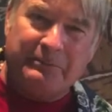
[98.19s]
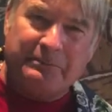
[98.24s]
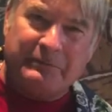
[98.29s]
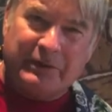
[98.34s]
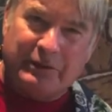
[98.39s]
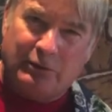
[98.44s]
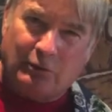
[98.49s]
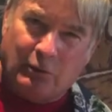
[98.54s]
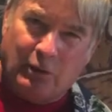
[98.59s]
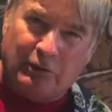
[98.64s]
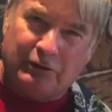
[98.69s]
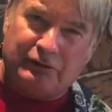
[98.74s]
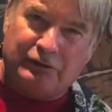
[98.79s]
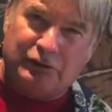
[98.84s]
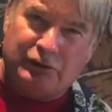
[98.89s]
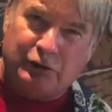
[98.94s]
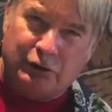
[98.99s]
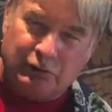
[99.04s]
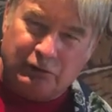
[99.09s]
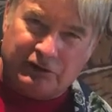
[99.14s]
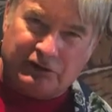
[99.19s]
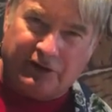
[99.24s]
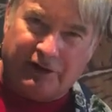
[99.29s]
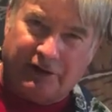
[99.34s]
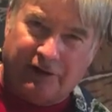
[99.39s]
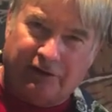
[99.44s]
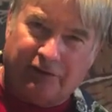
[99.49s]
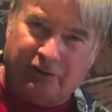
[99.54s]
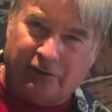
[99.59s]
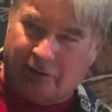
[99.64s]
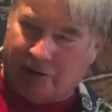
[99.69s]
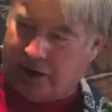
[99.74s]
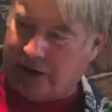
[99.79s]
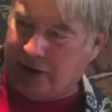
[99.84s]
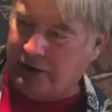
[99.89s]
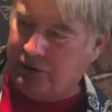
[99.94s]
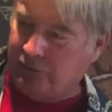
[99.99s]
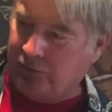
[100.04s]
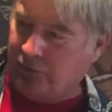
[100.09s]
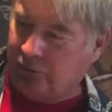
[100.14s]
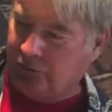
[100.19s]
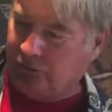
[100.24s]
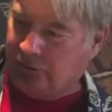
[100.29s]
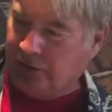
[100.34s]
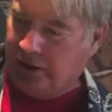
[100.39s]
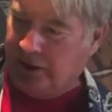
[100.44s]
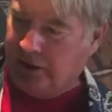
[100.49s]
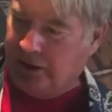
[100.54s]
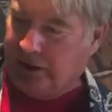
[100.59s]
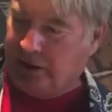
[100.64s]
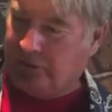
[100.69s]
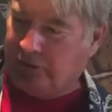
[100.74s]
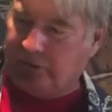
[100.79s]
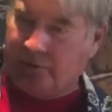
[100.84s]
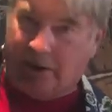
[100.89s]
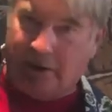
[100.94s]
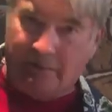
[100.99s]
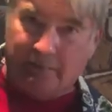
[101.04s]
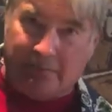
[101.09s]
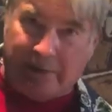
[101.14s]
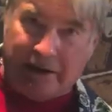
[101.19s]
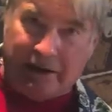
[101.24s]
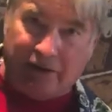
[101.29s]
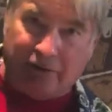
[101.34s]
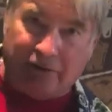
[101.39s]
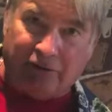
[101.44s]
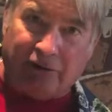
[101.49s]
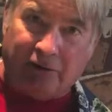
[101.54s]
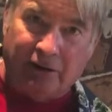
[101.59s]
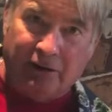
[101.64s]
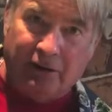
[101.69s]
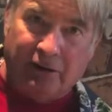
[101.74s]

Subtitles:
You want juice in it. So I use as my base